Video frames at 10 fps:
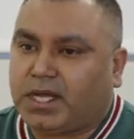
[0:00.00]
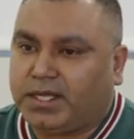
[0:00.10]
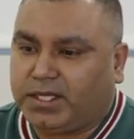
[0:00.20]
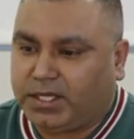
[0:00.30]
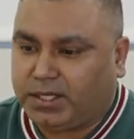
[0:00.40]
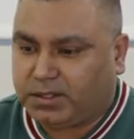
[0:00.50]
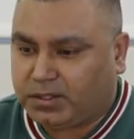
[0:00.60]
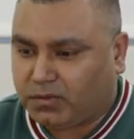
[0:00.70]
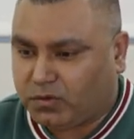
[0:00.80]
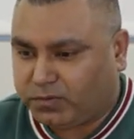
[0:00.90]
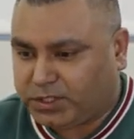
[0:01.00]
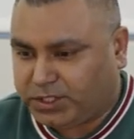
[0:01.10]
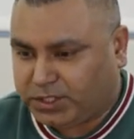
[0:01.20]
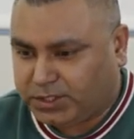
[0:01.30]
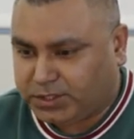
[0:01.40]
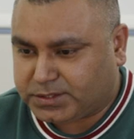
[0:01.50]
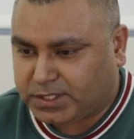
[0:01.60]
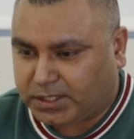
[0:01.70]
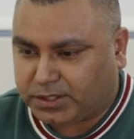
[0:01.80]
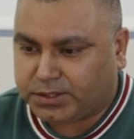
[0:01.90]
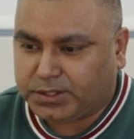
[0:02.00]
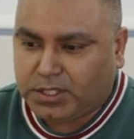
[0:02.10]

I gain over the years, and